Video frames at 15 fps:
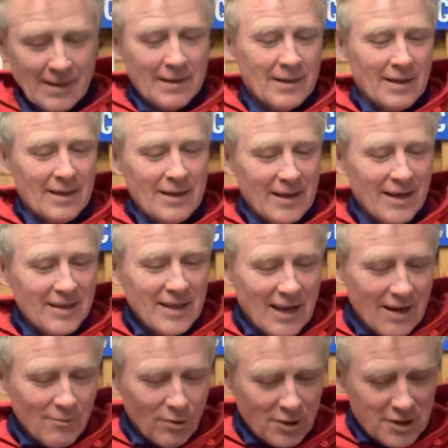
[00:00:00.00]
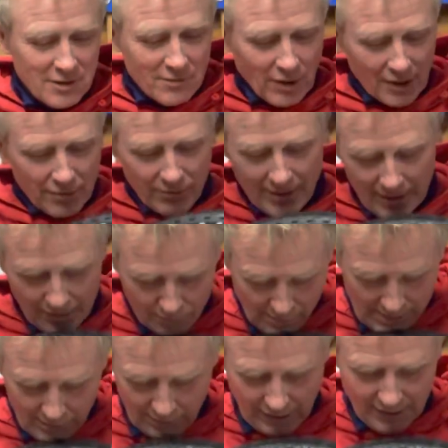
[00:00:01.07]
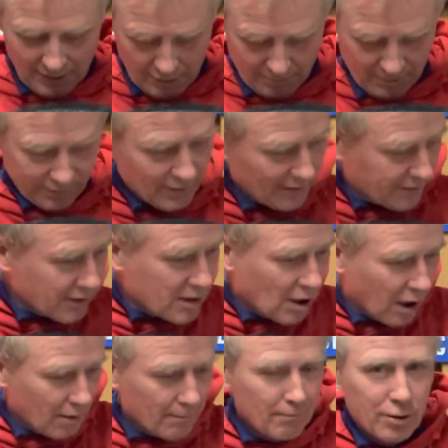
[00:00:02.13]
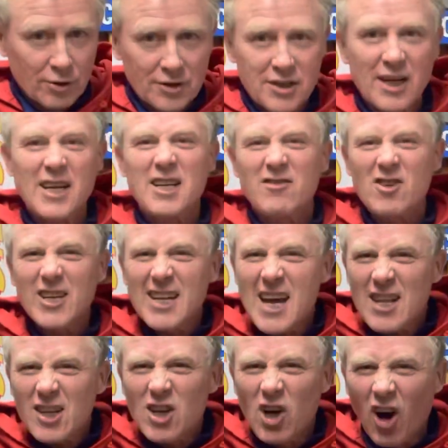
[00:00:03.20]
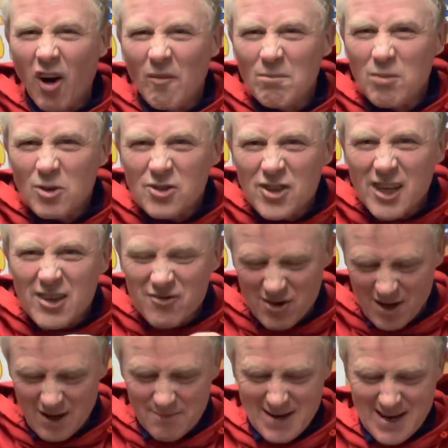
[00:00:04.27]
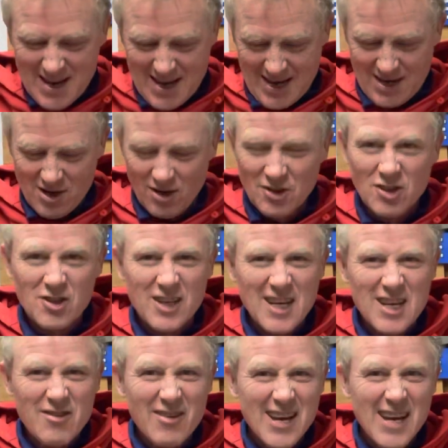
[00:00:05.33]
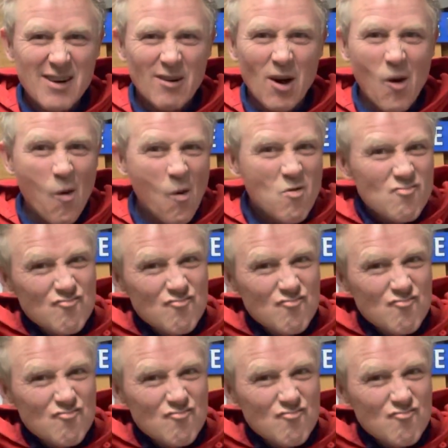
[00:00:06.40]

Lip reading: Yeah, once you've got it really well cleaned up, you've had the cotton buds in, you've got to get the cotton buds in right now, not just in your ear hole.